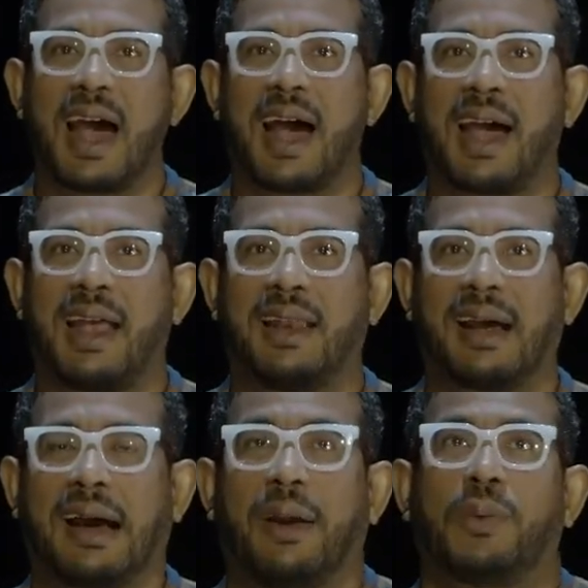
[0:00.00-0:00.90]
And
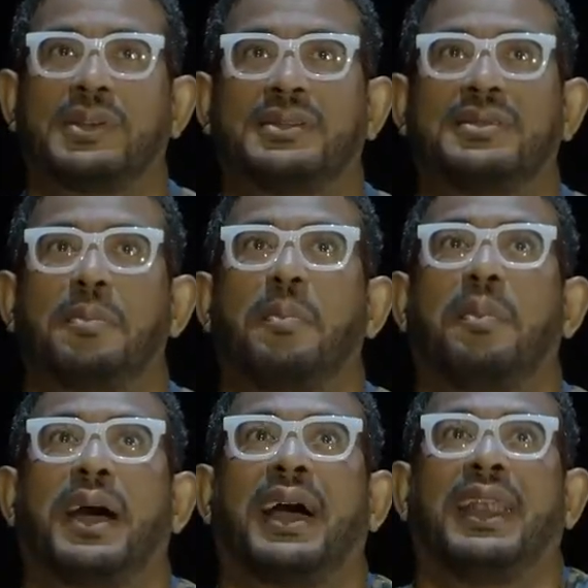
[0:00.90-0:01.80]
I was
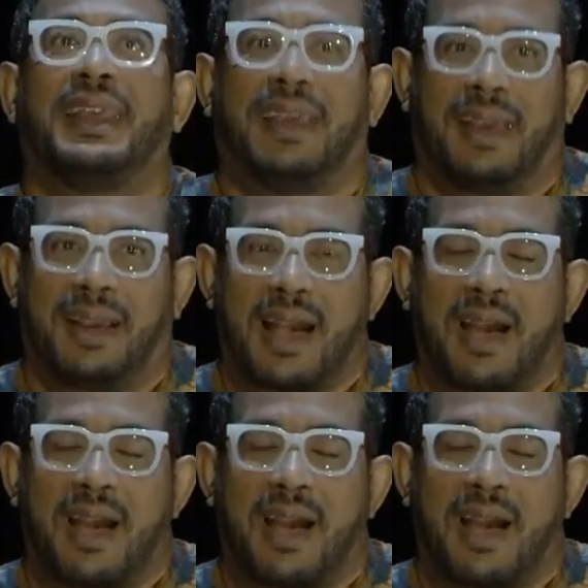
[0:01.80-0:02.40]
panicking.